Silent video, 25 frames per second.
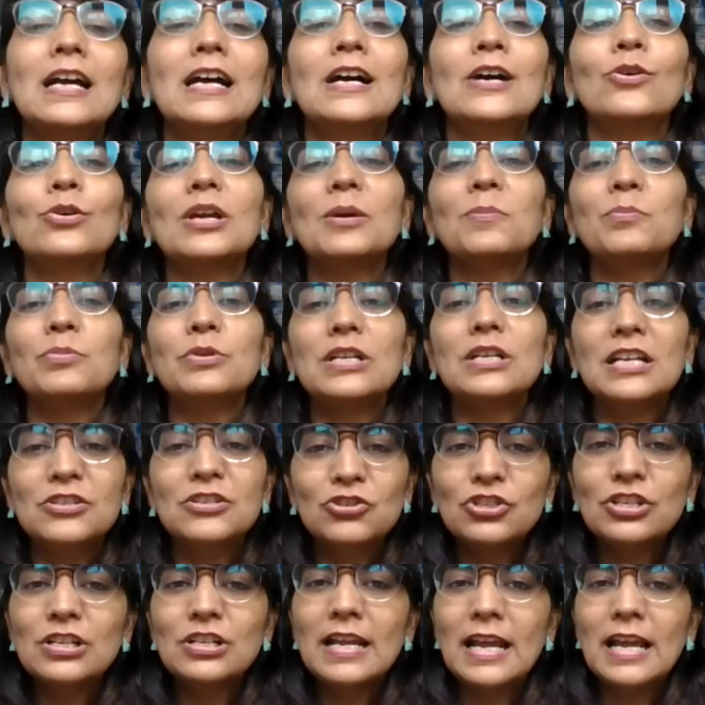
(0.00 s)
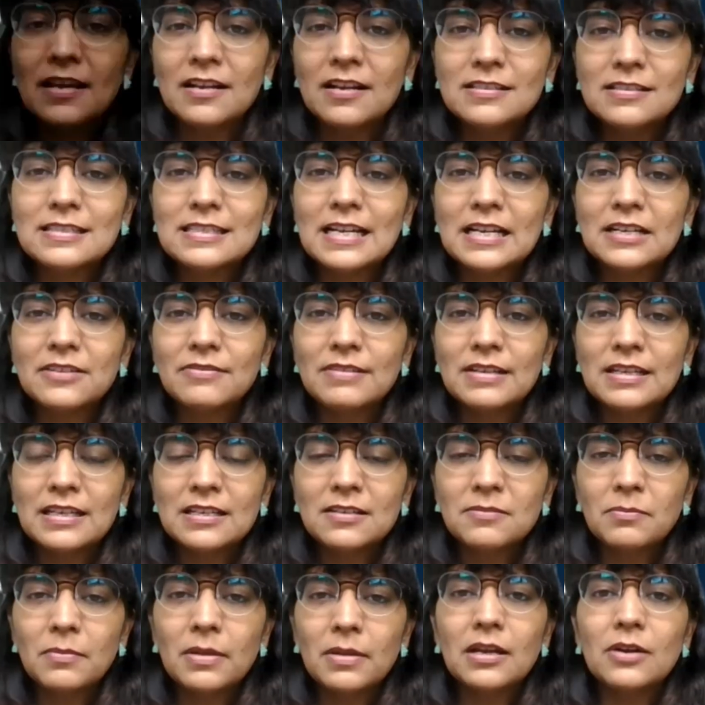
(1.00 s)
Okay, potential errors that we
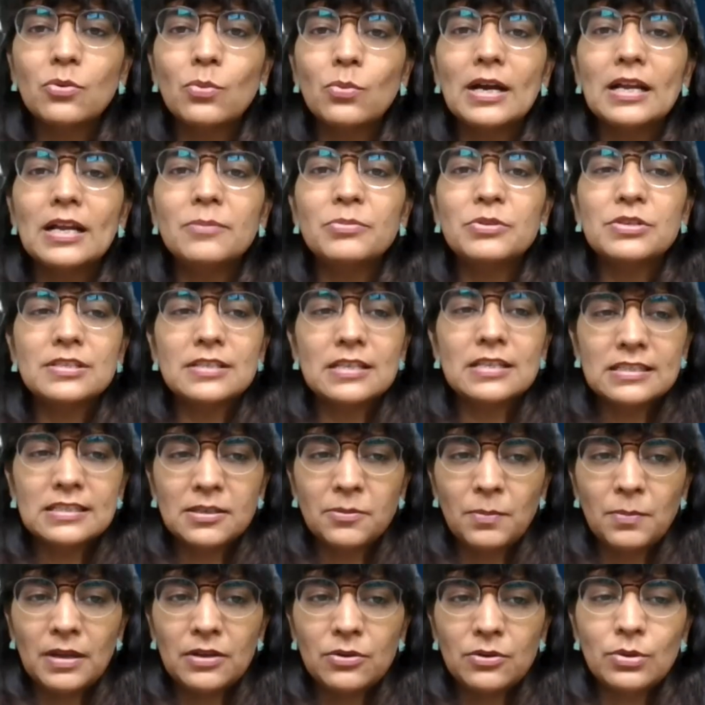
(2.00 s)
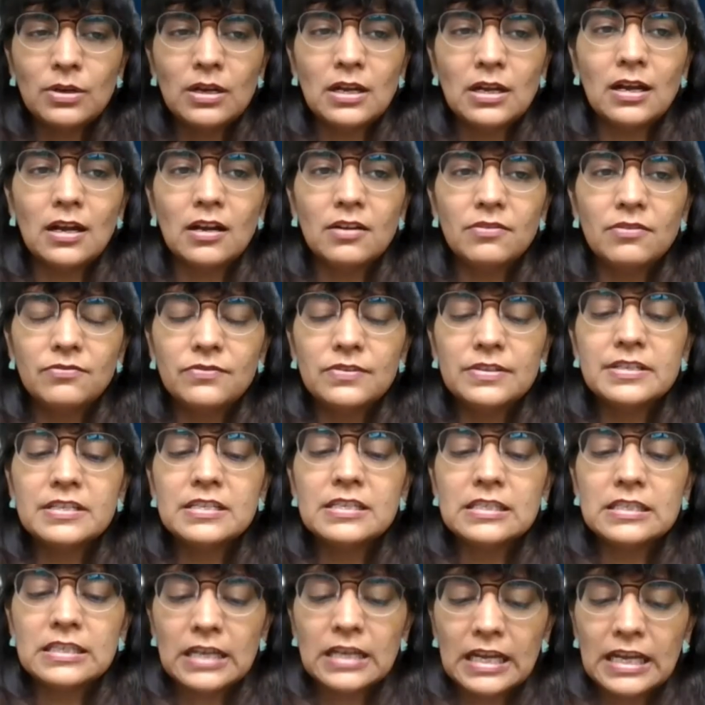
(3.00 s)
can make while processing payroll are
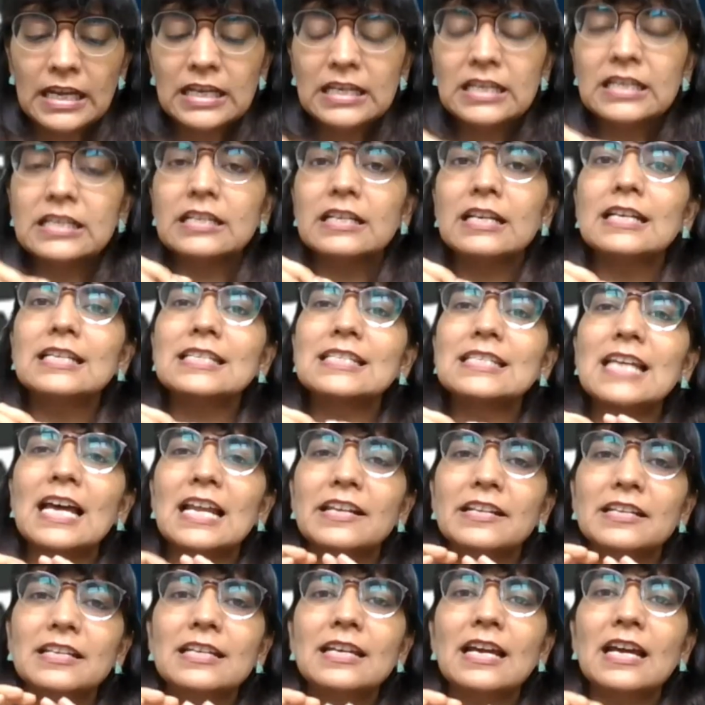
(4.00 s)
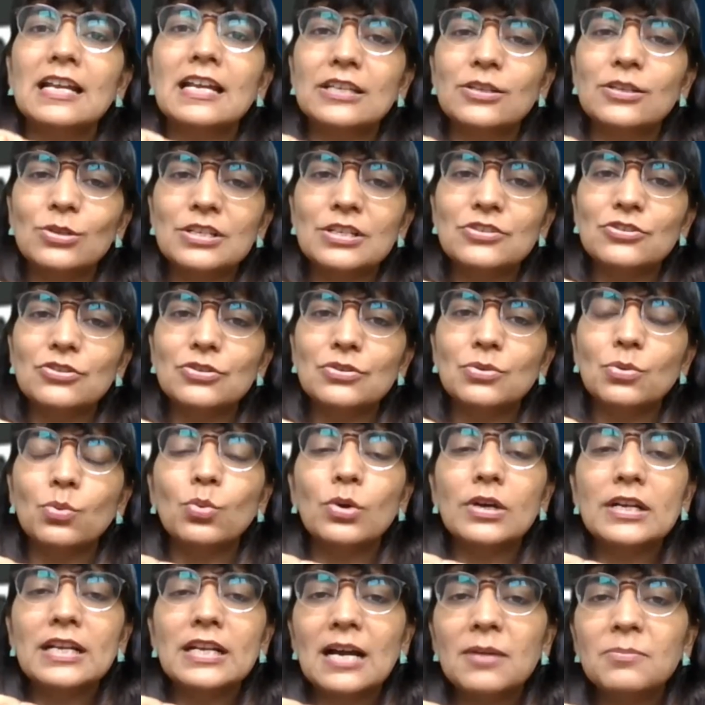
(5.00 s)
first, incorrect salary calculation.
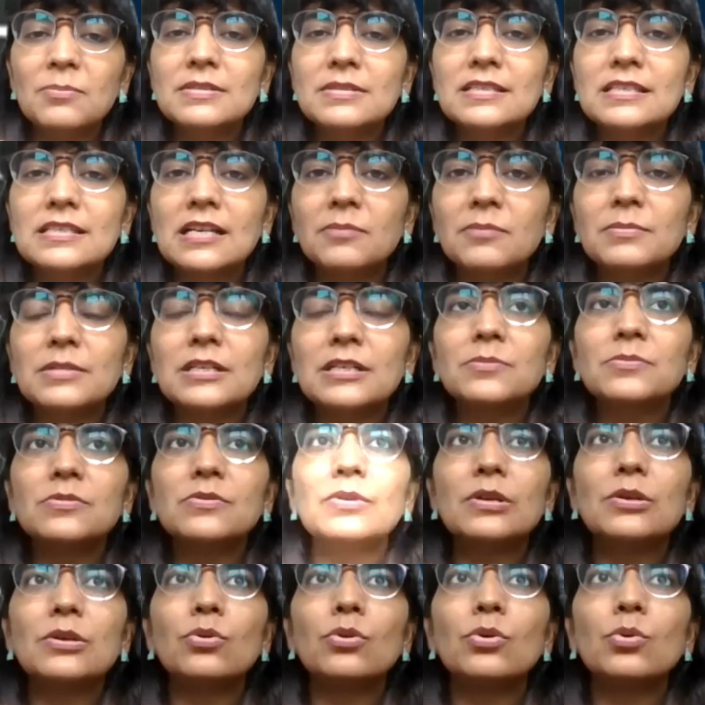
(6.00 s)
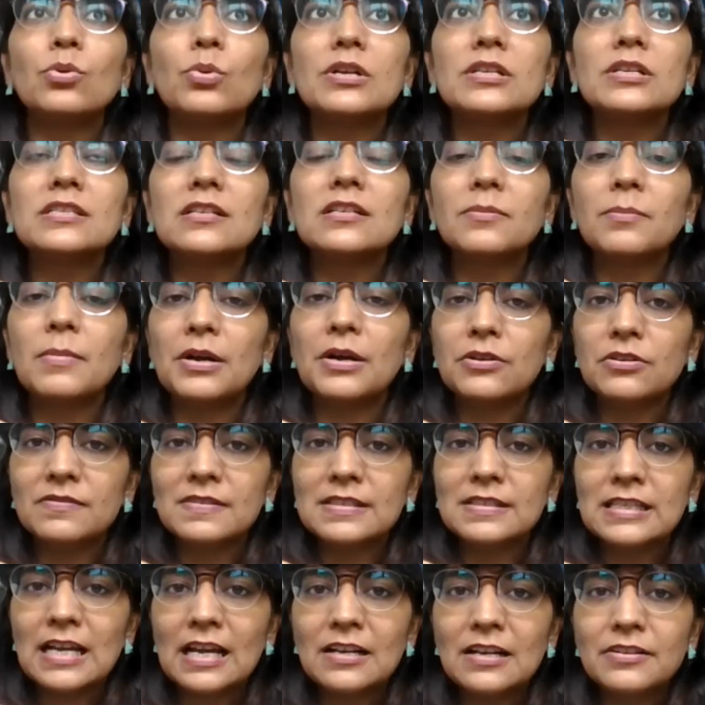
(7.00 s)
What happens sometimes we don't know what is the amount
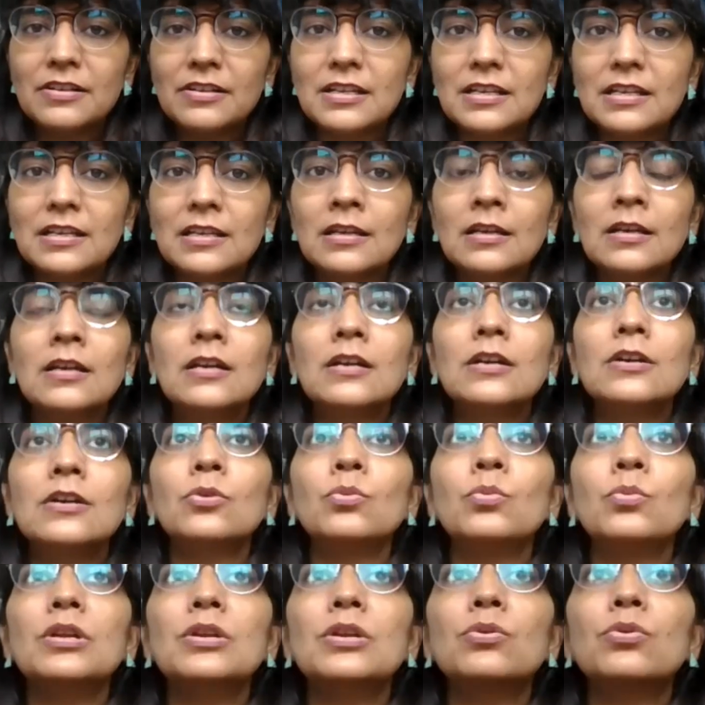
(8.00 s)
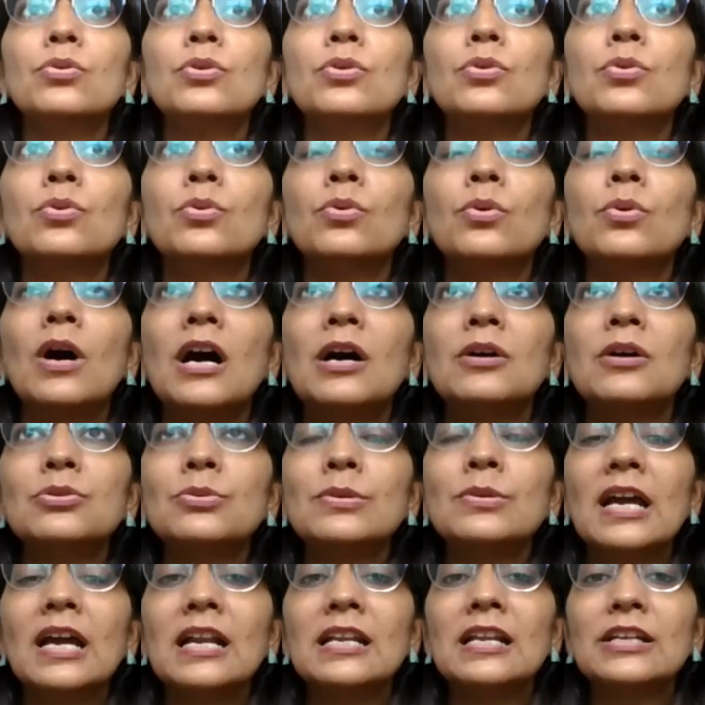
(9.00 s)
of salary, we don't know how
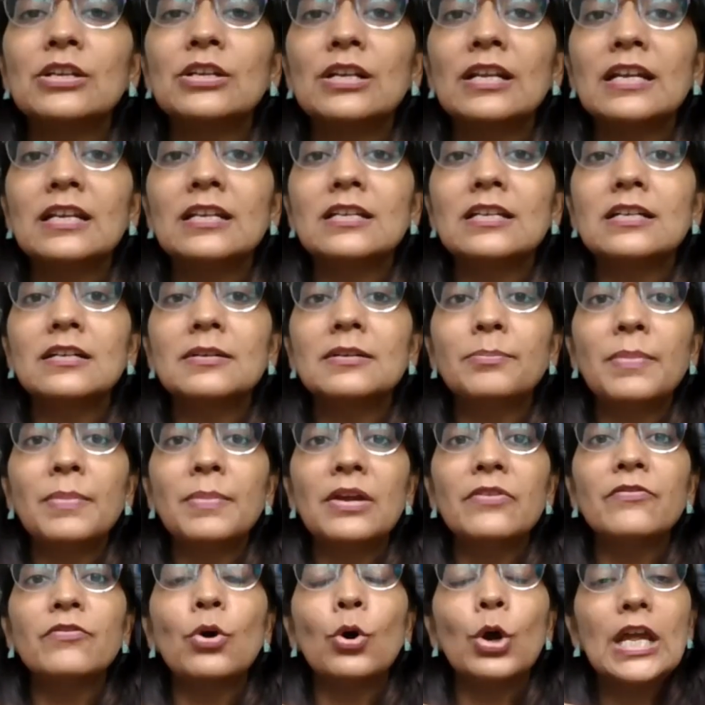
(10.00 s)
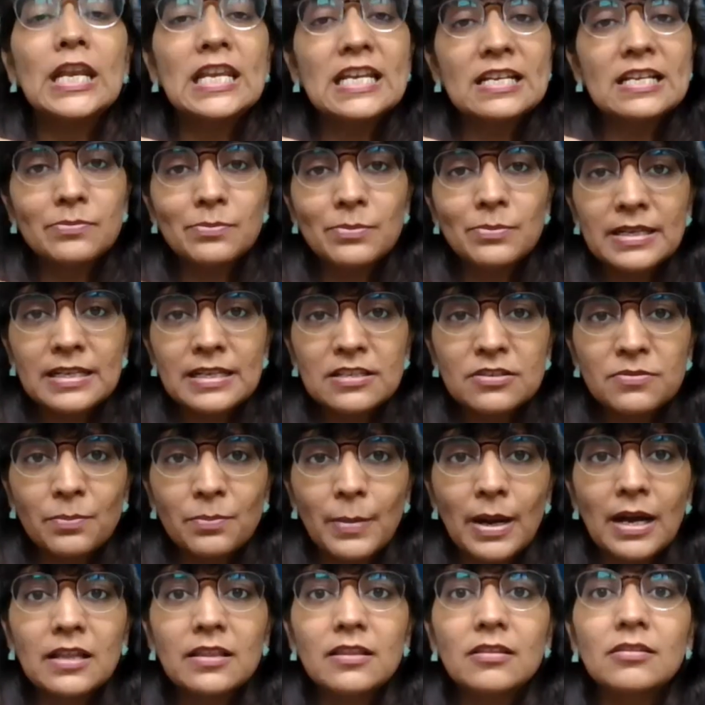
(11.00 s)
to calculate pay for incomplete
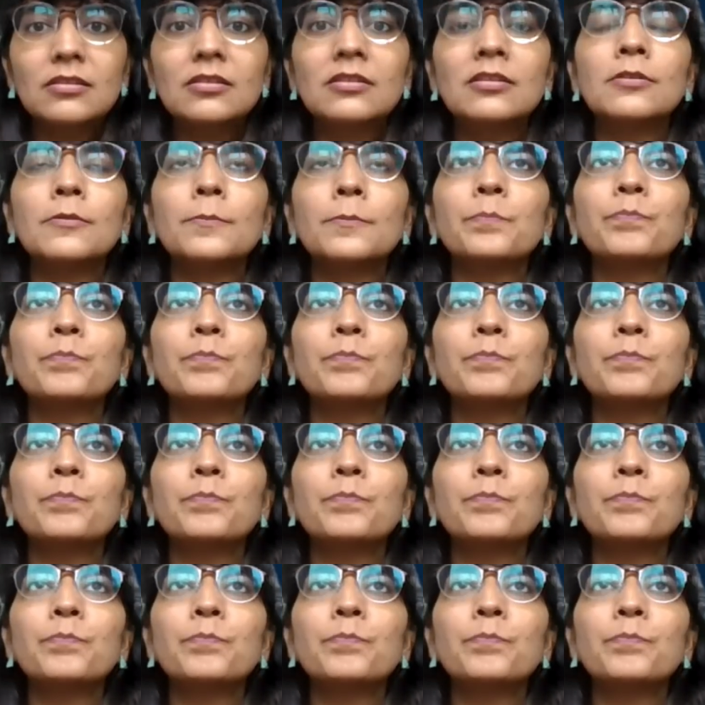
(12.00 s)
month